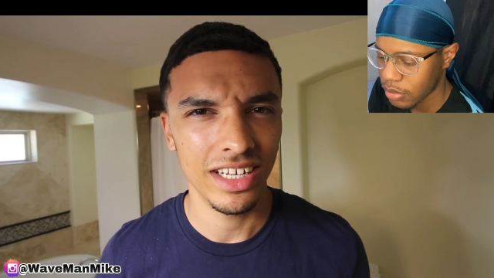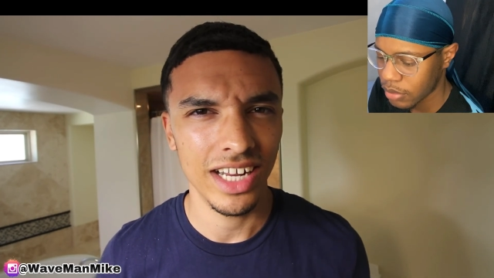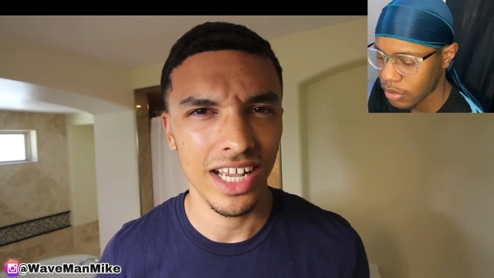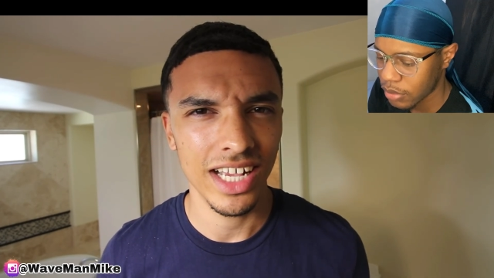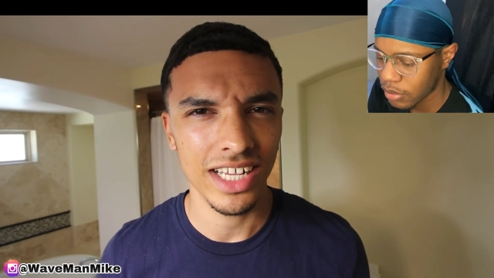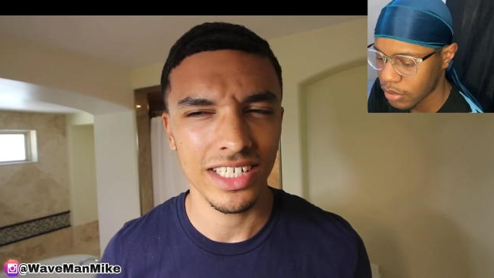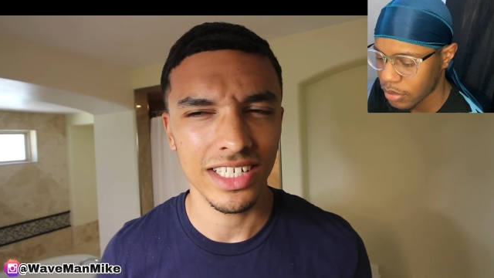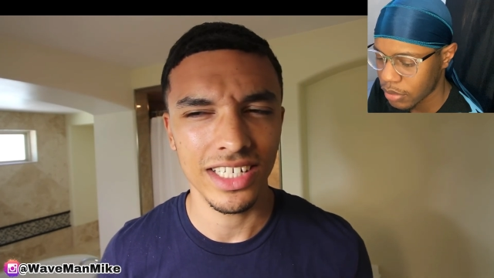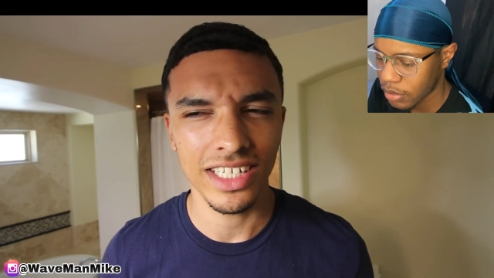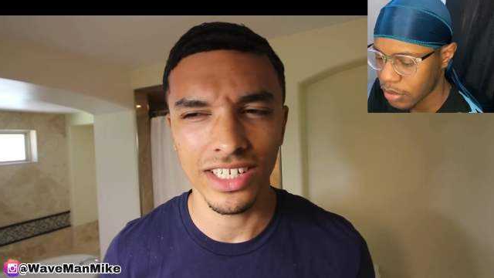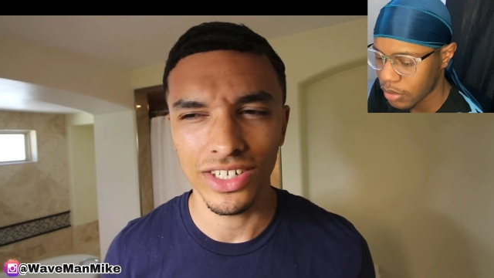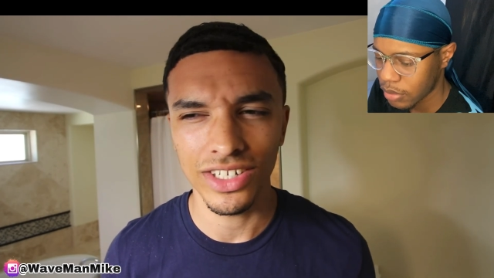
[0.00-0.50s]

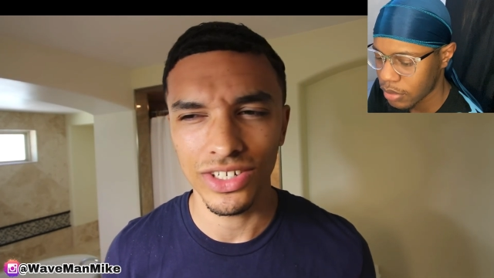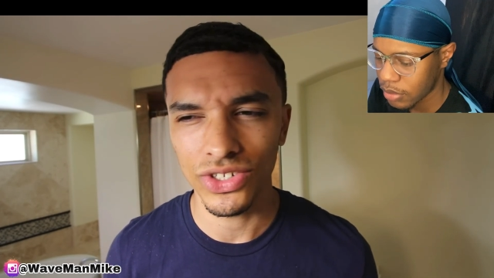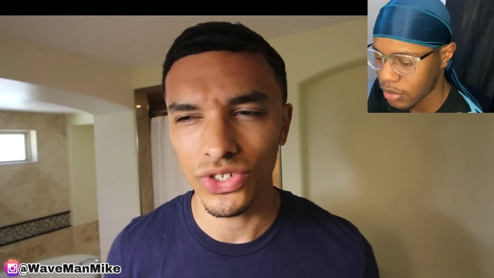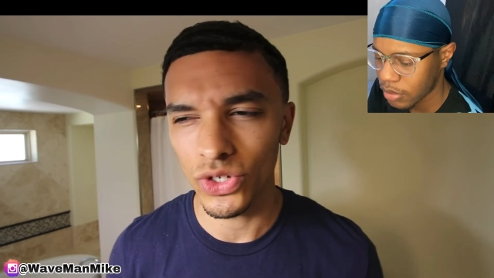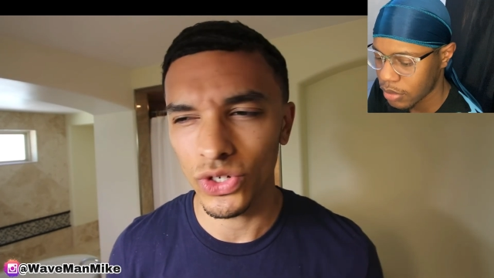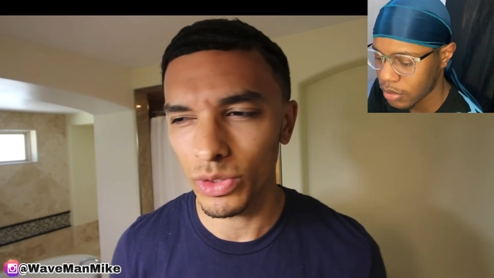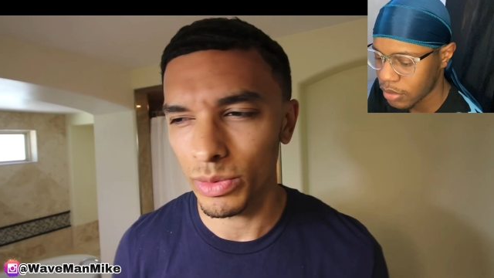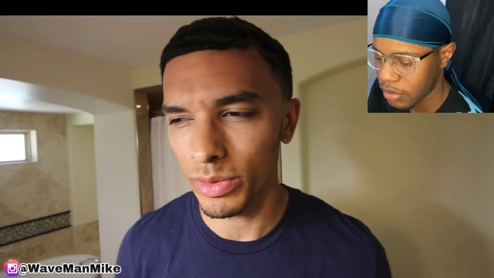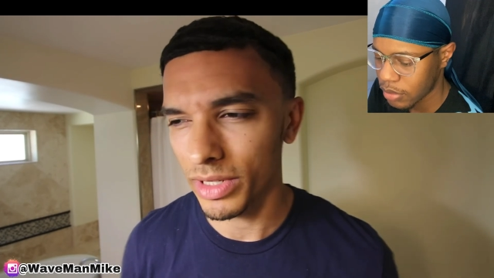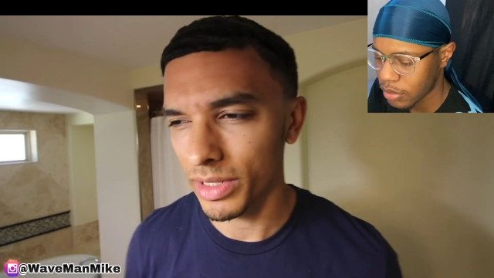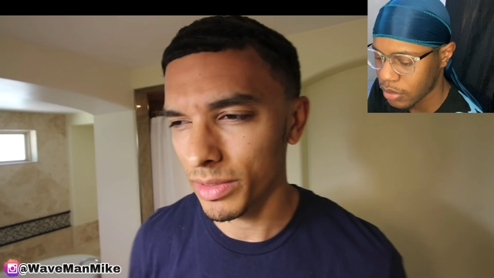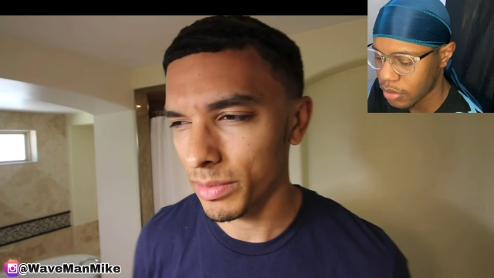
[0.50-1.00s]
Speaker 1: nasty and
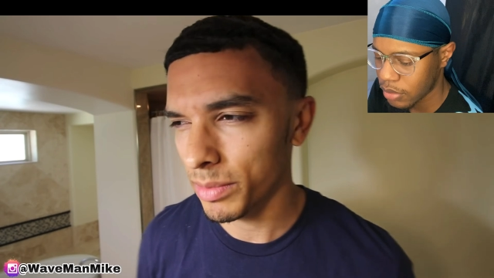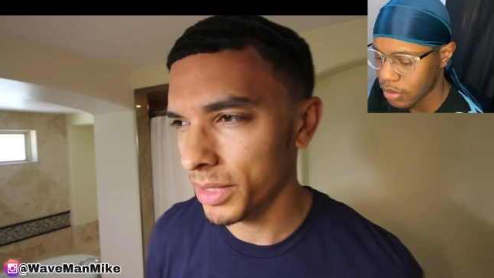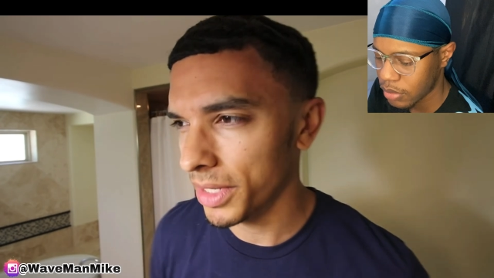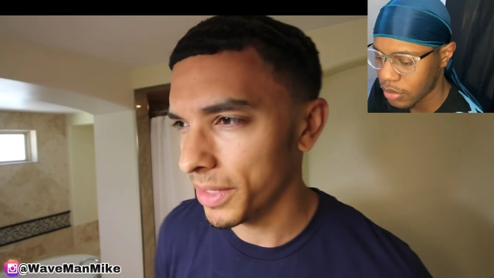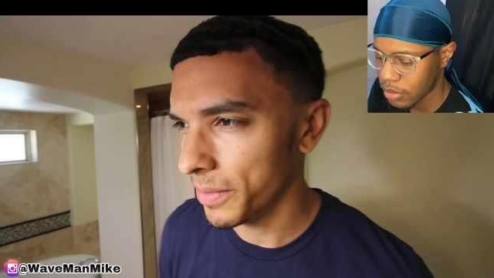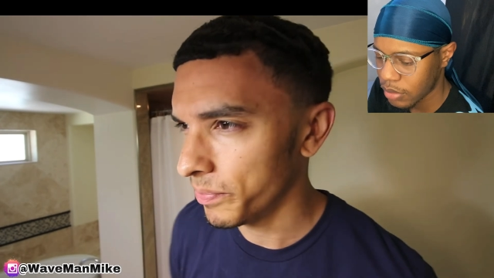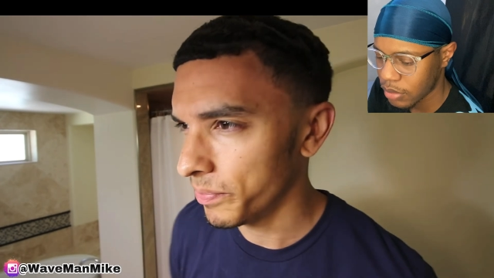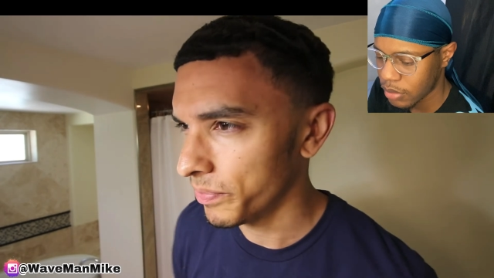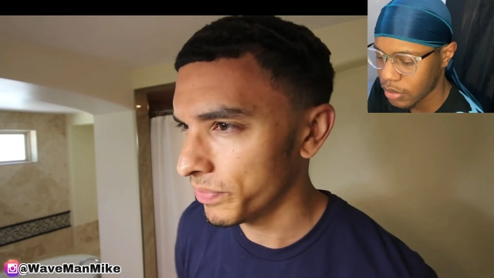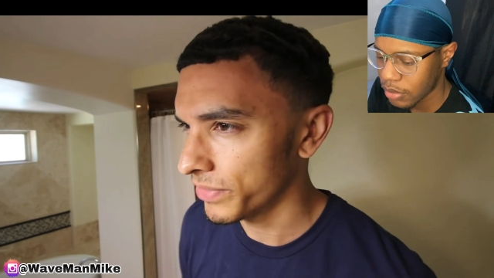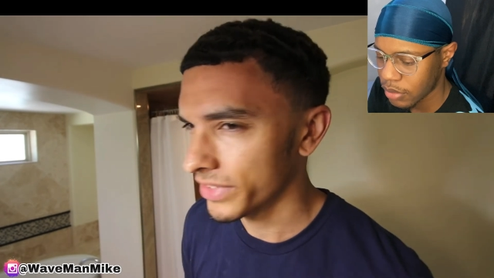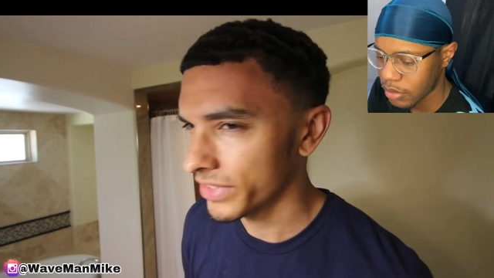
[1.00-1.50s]
disturbing,
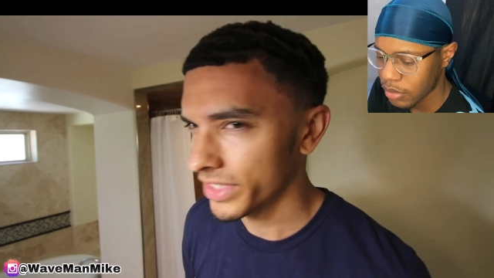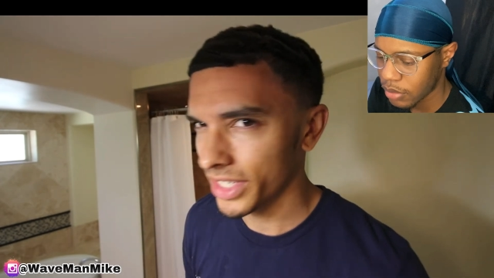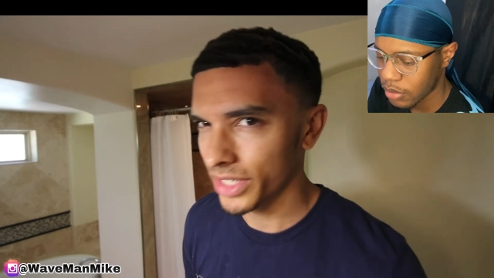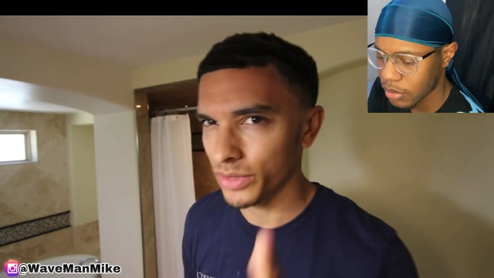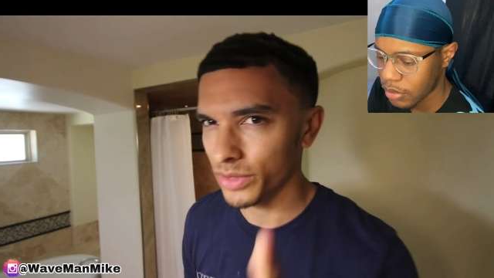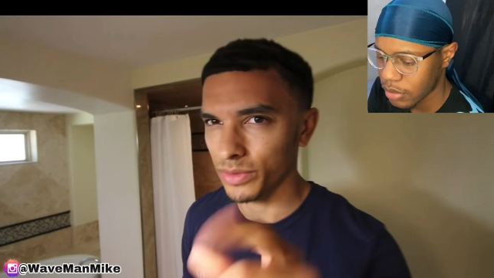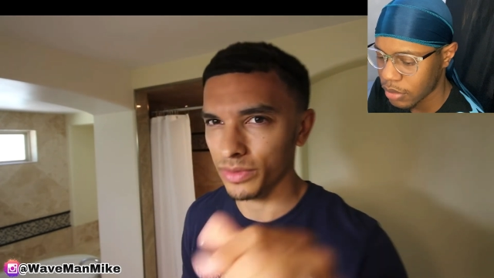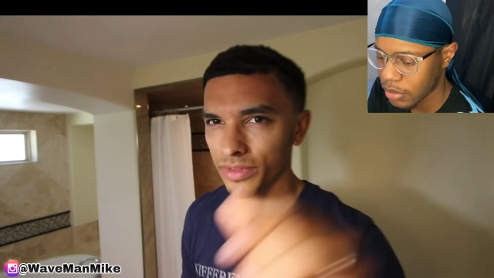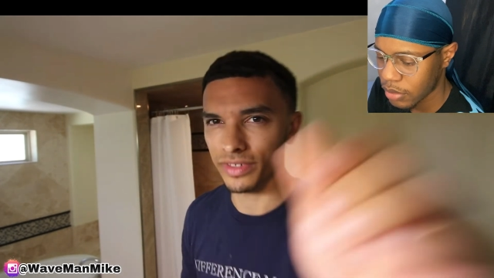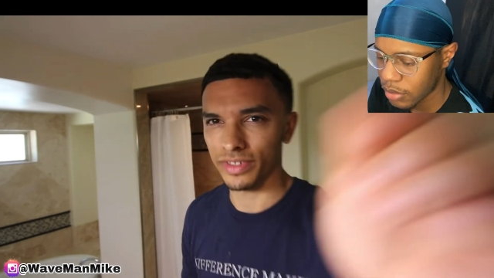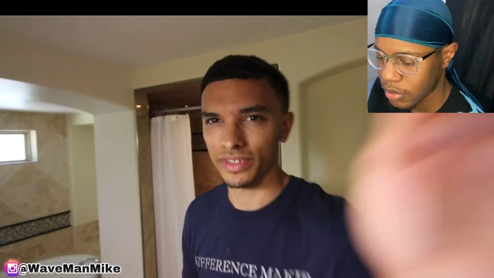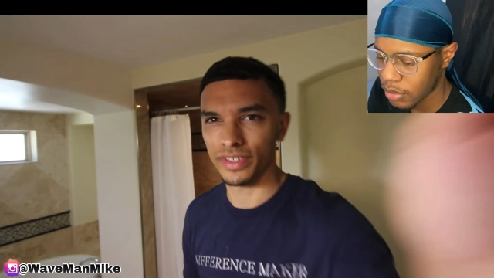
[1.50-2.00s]
but
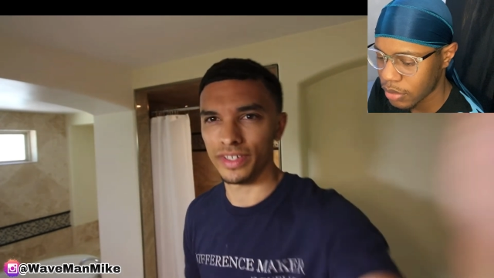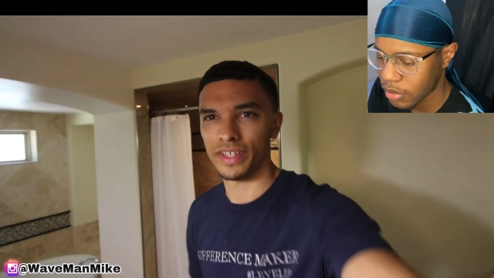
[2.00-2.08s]
stay tuned.